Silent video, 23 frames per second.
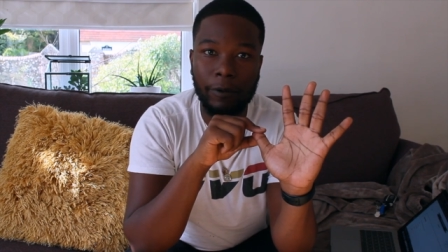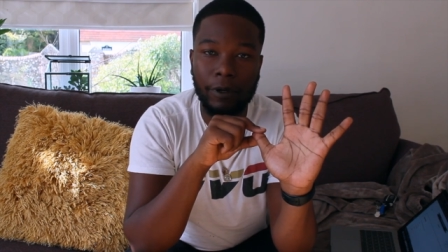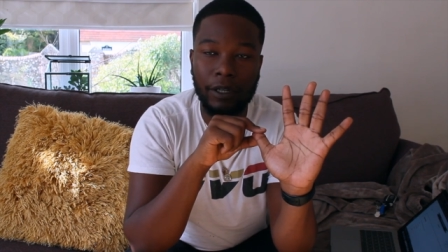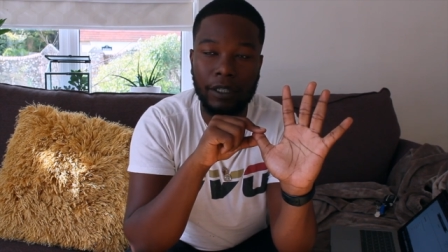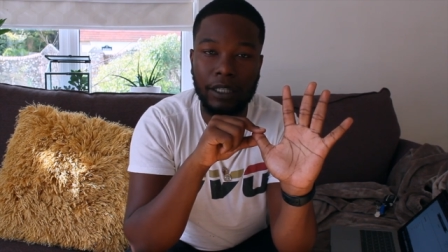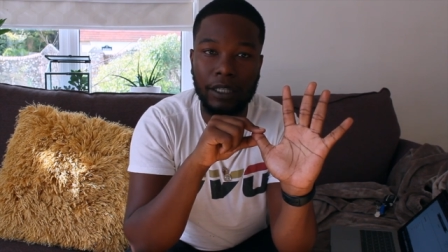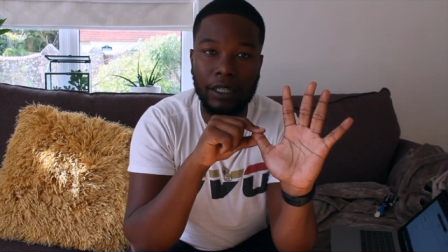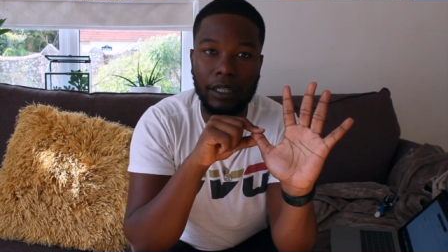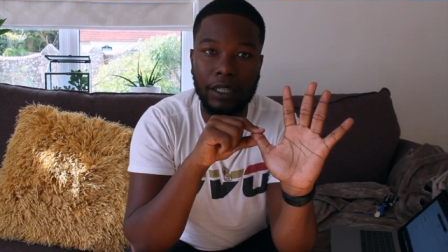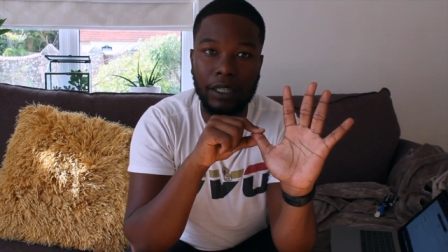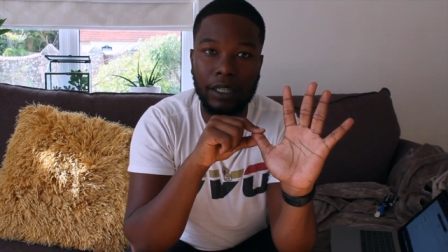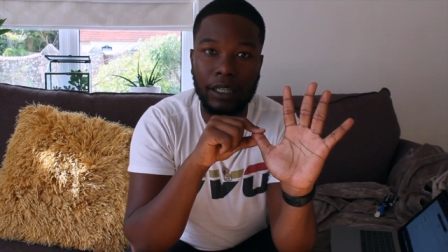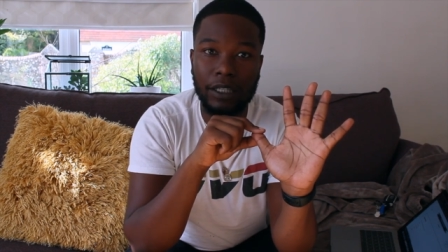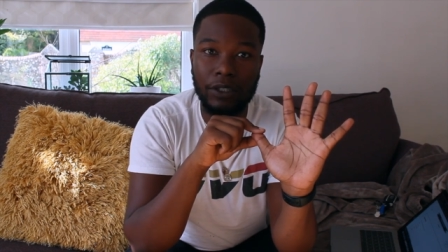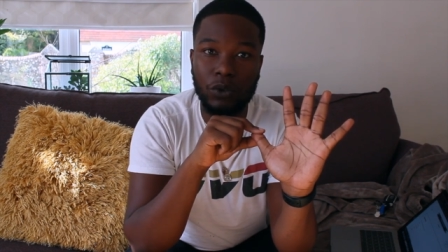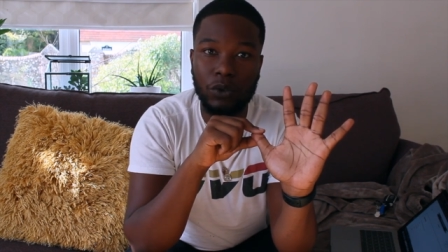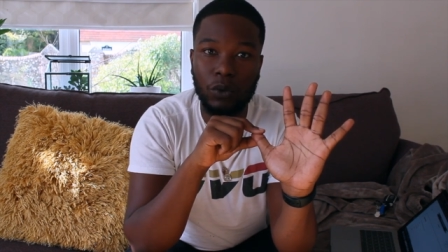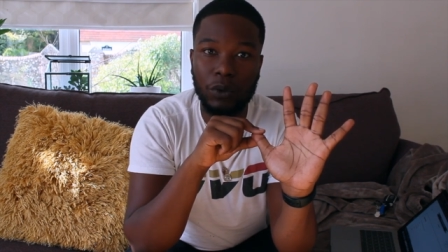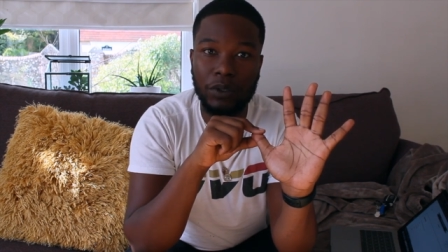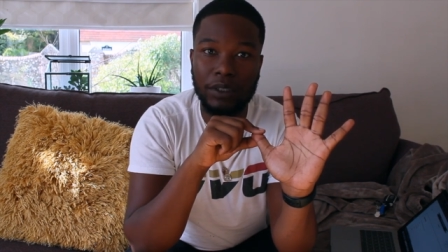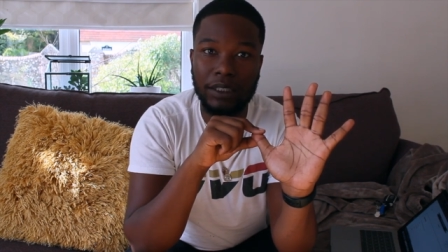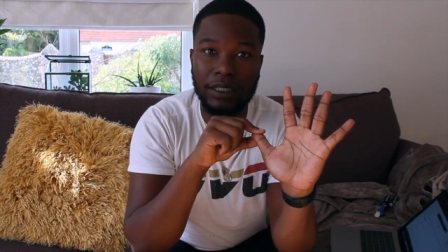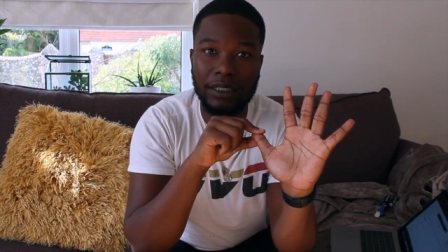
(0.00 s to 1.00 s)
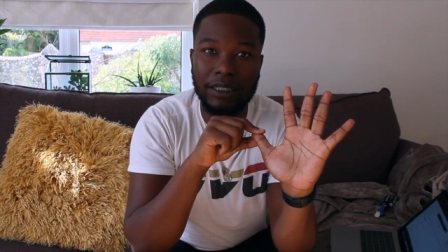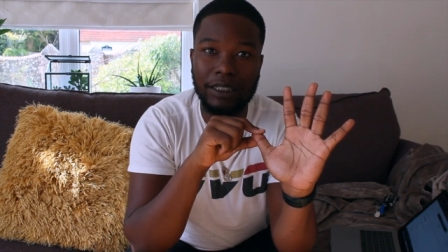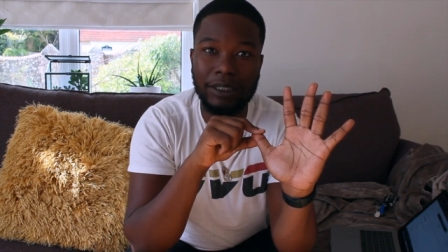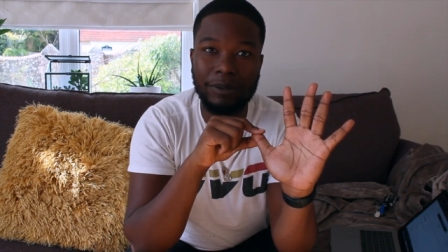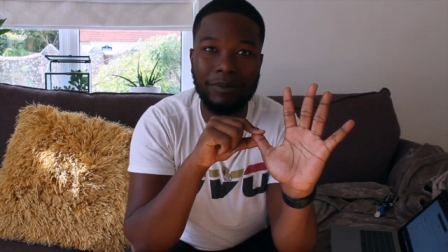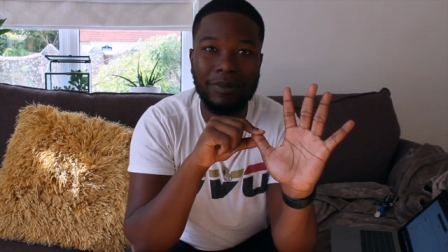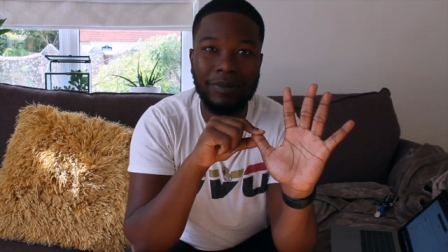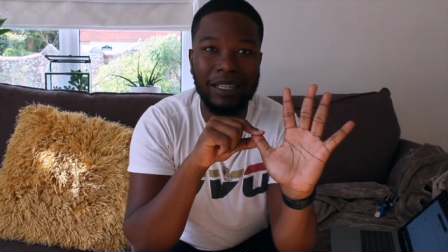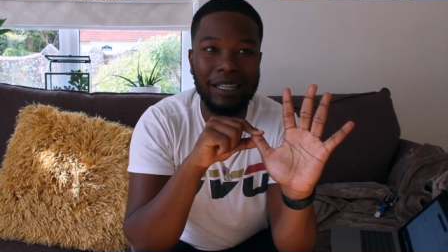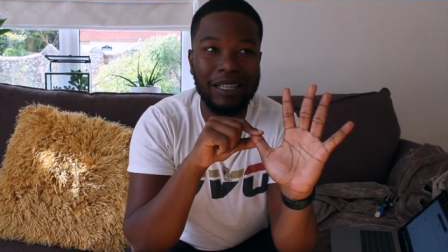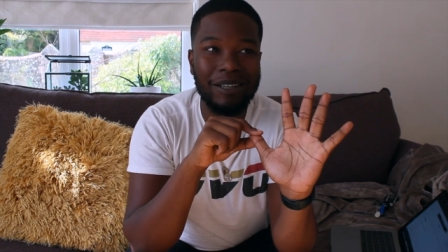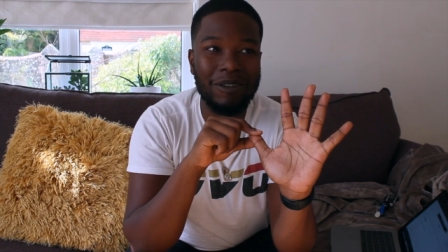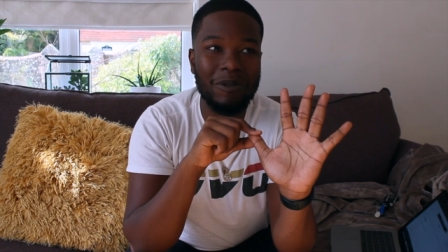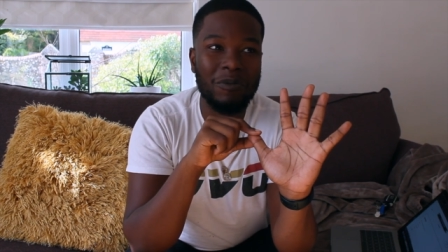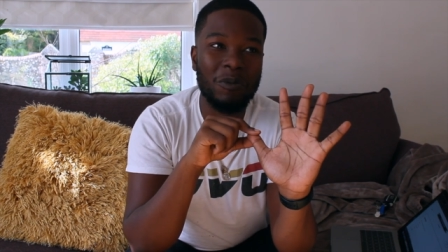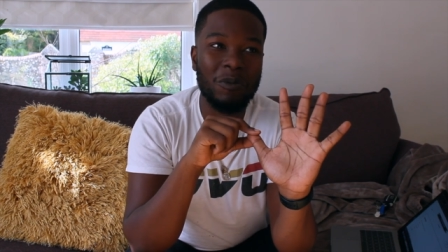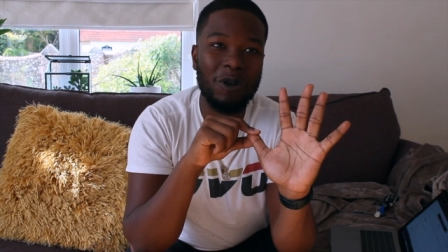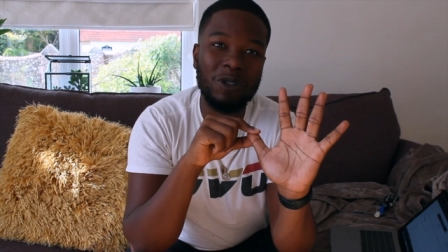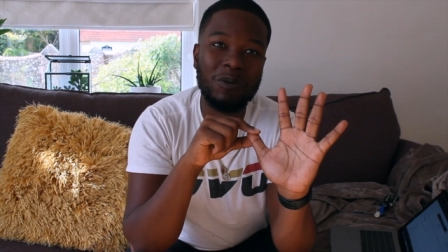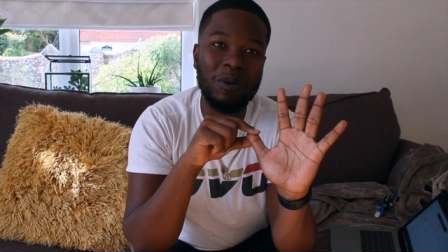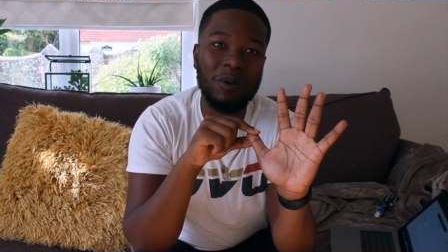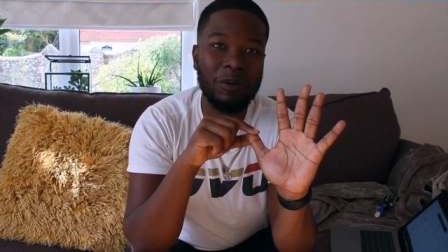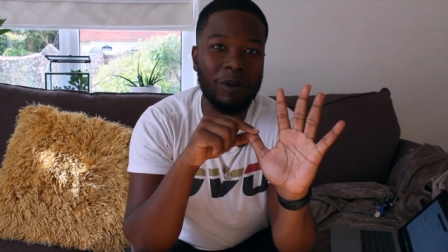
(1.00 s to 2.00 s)
the exhaust system,
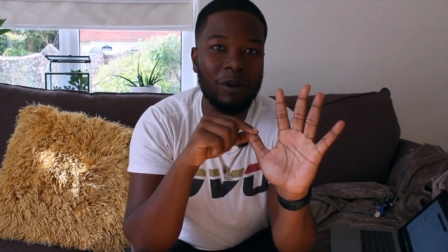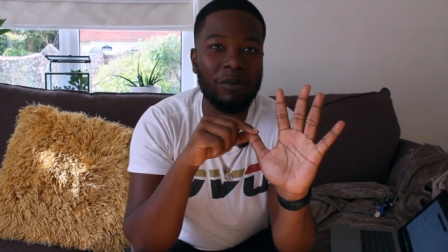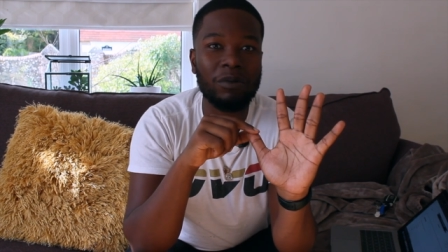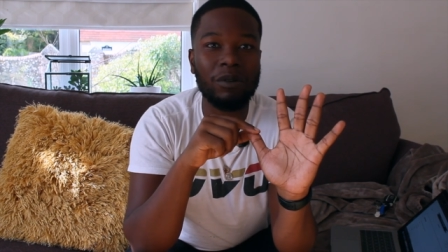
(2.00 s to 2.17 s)
most people